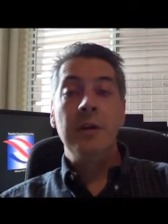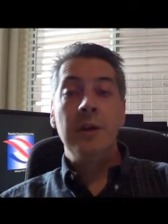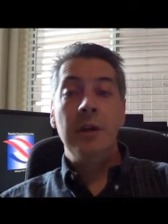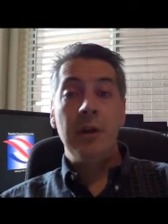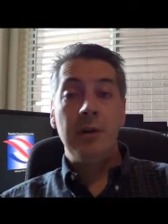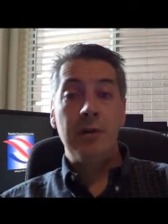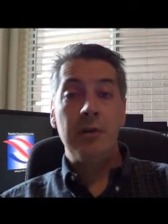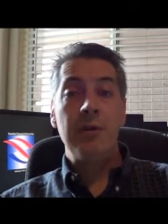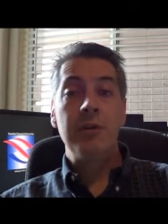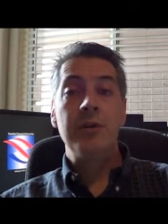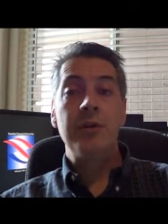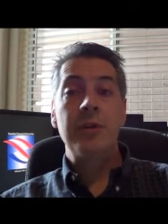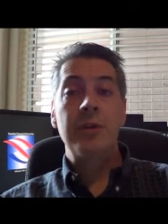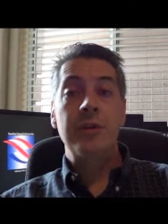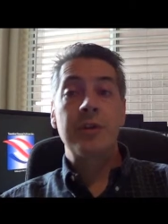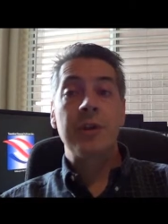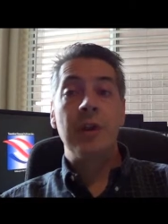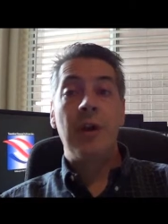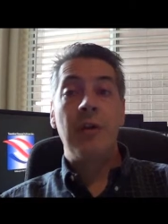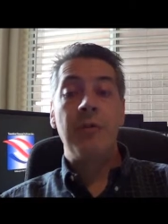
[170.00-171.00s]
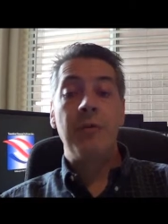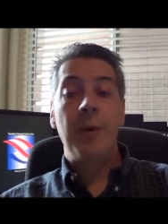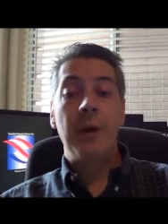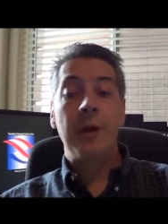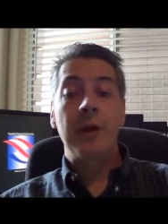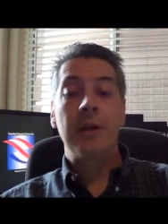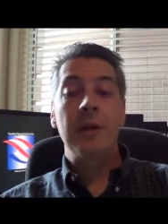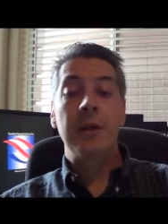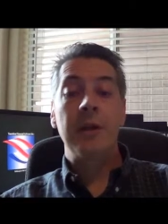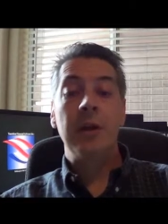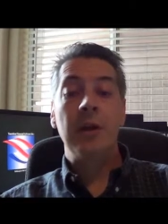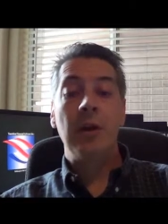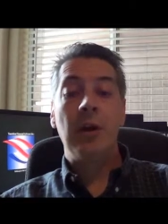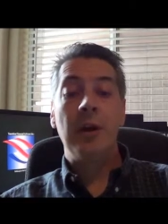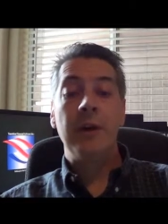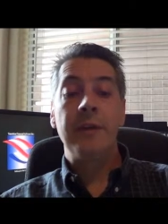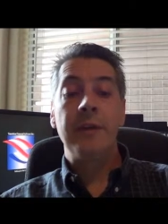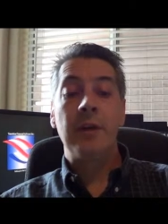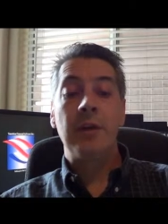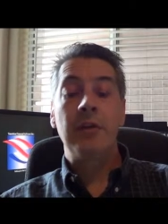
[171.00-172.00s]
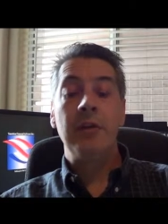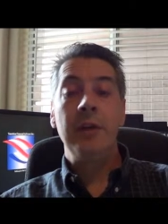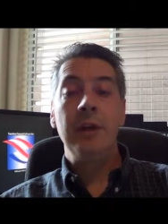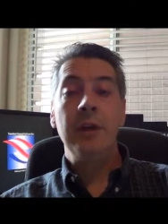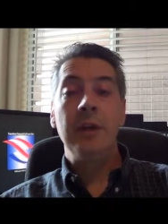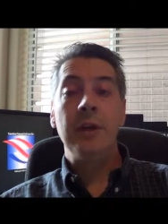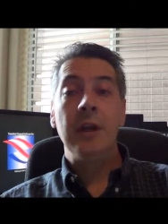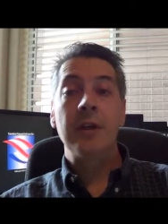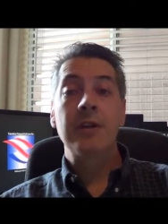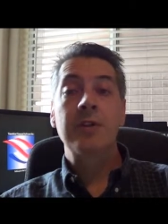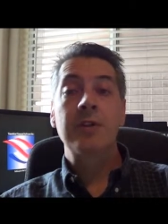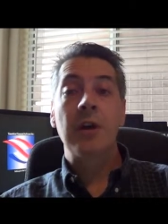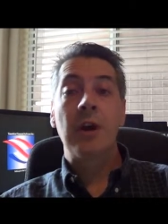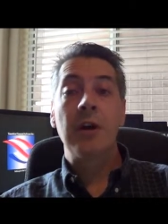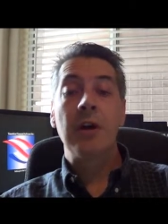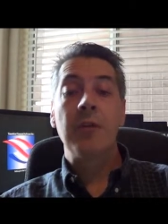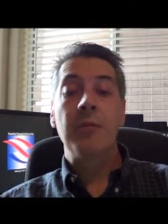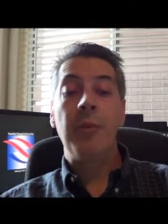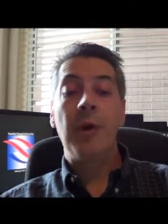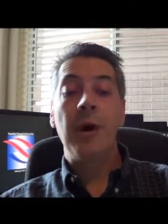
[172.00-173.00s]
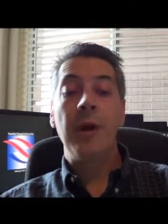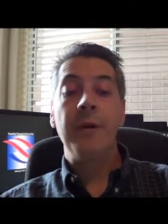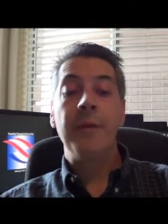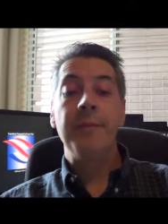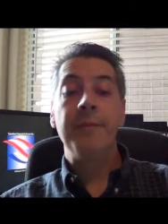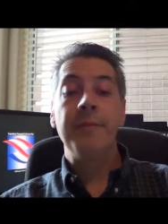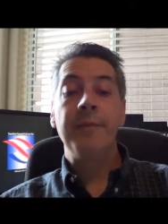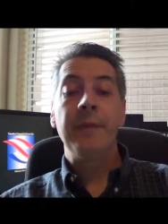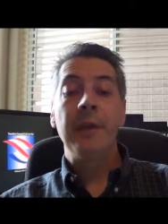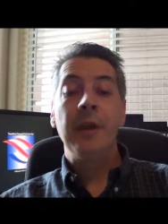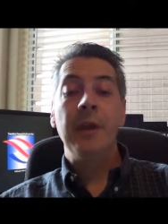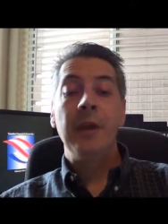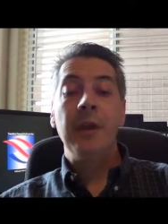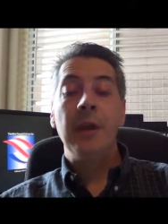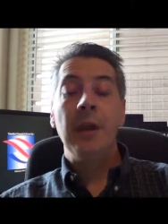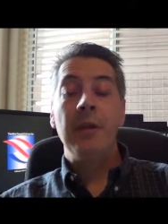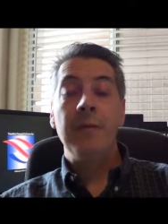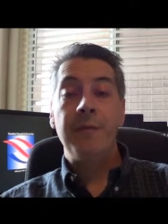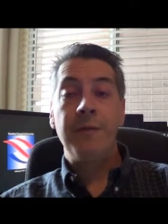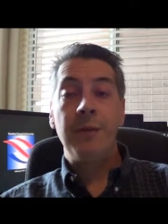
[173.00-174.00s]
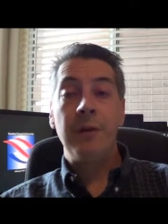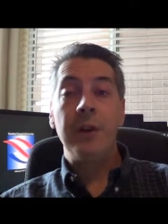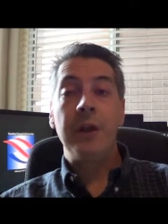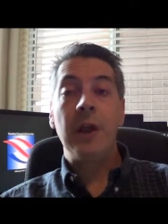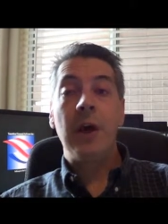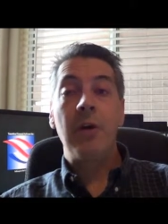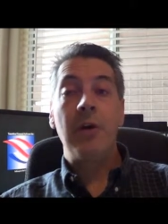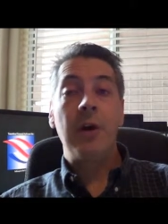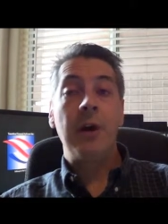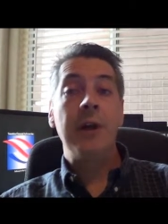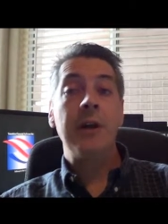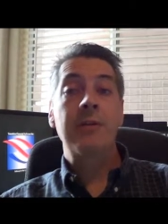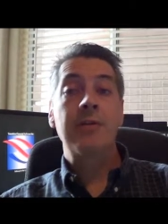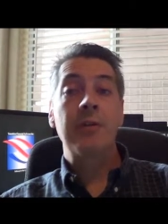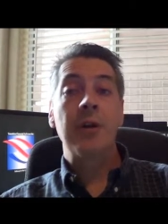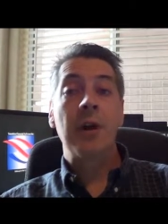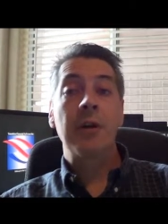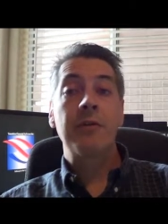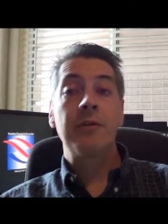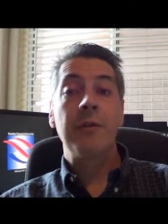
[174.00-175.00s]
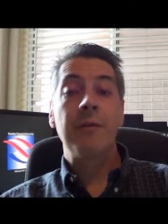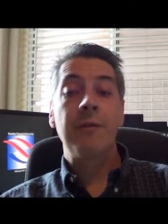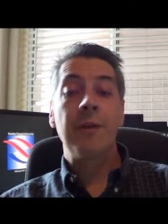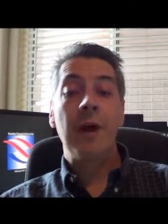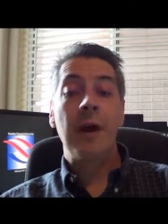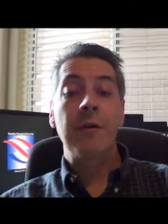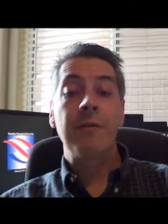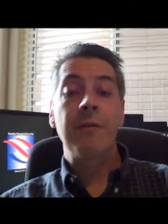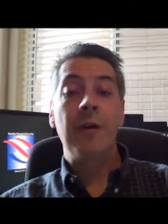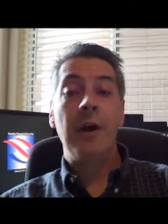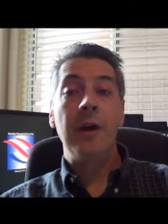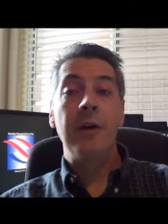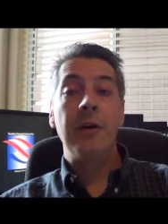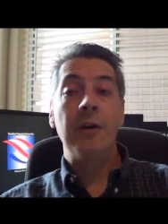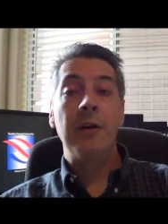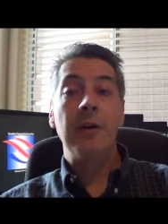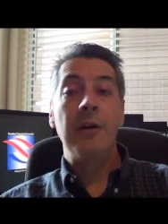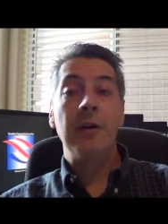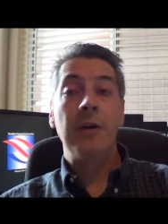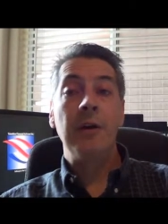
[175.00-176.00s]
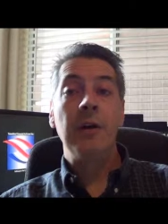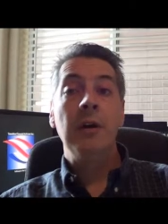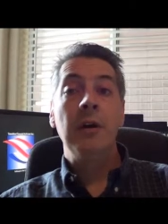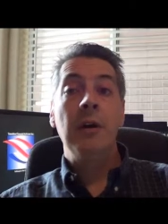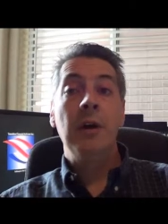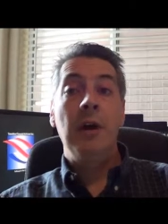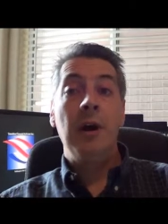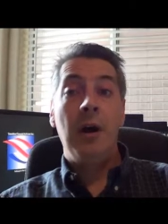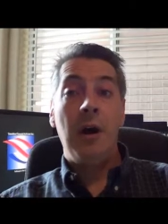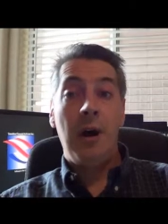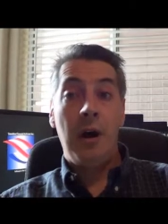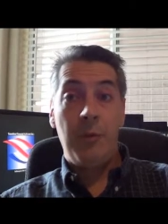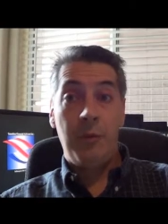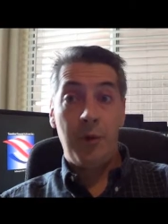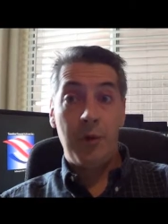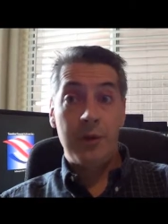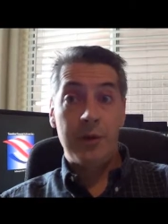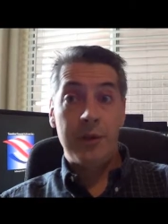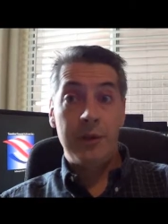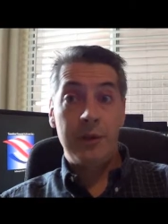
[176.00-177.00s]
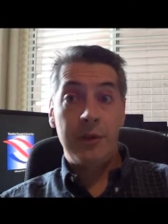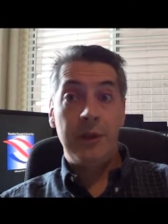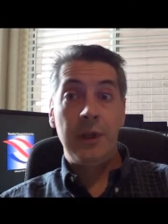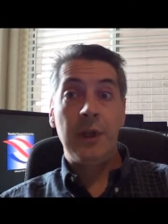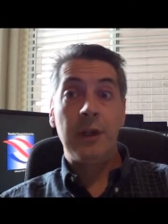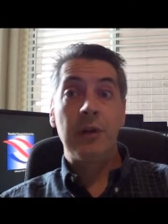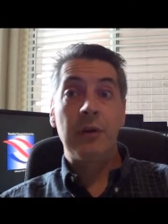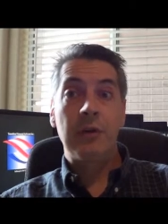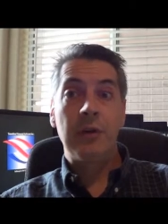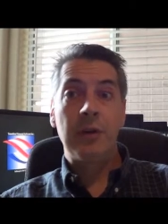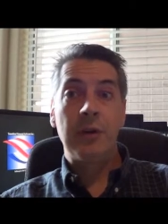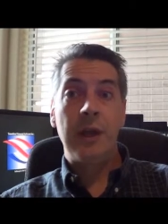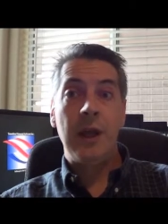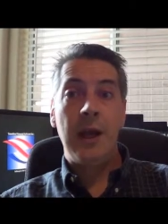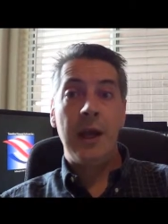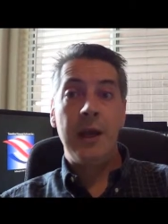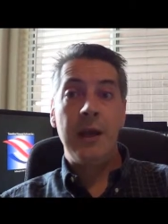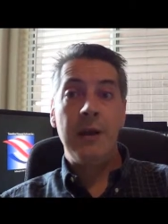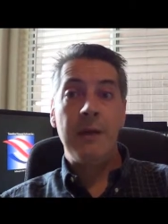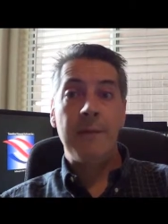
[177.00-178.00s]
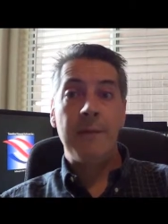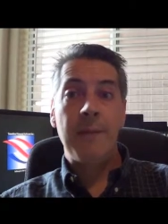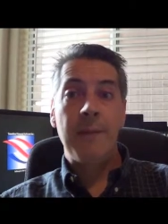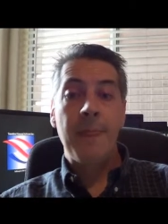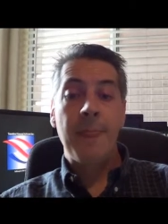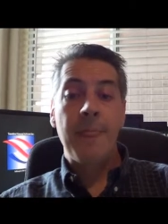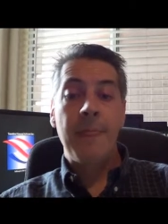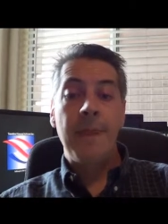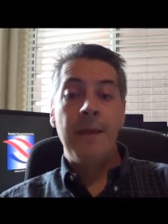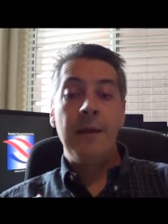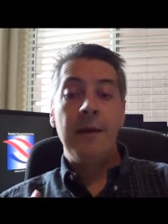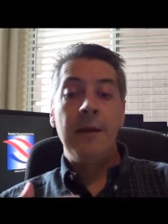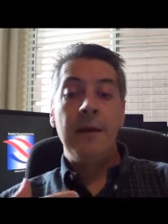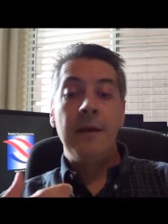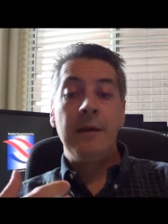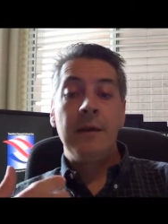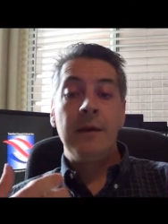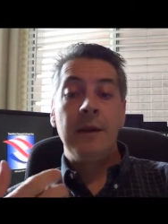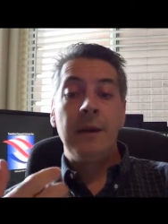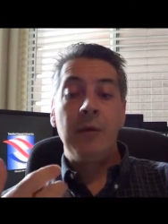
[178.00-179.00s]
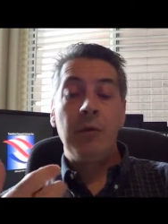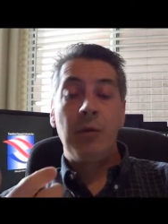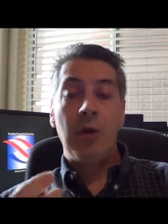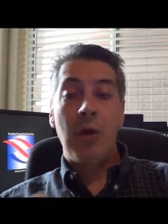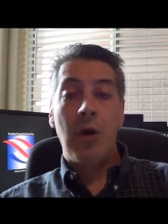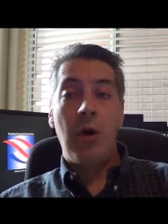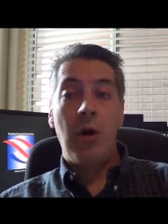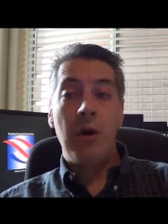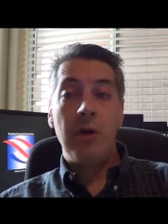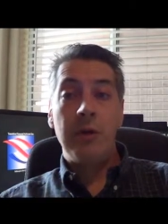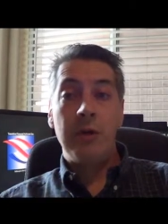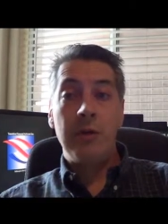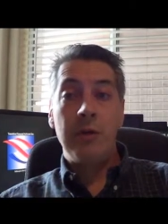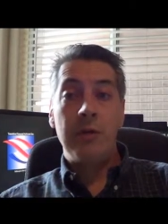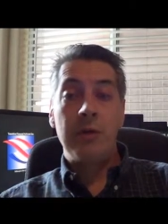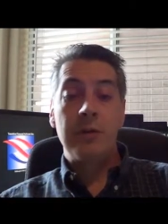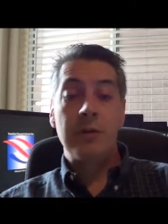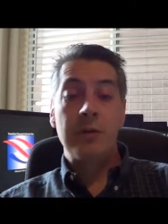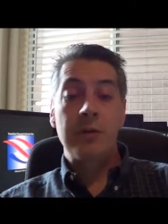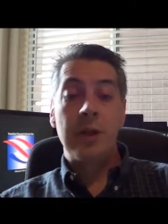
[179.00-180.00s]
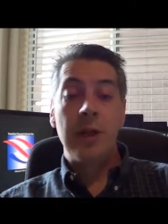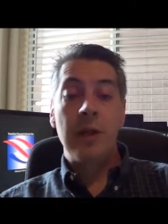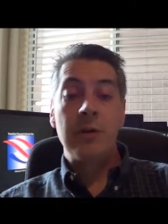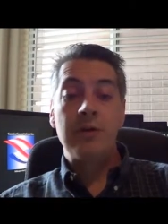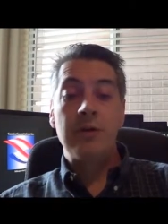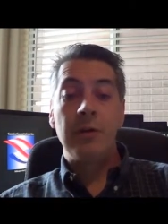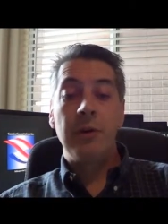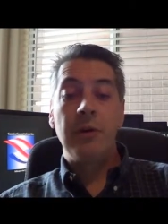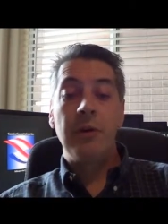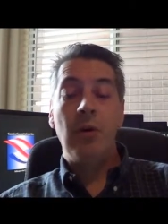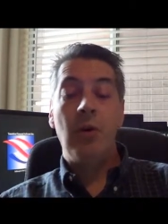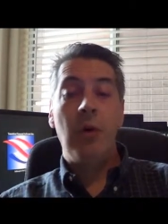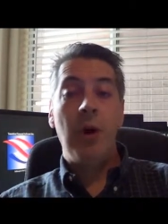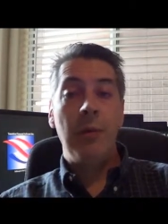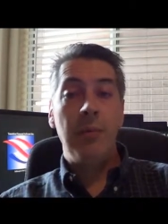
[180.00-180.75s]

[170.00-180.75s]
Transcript: introduce yourself by clicking on the green Get Started button and filling out our introductory fact finder. I'll personally take a look at it and we'll call you to schedule a no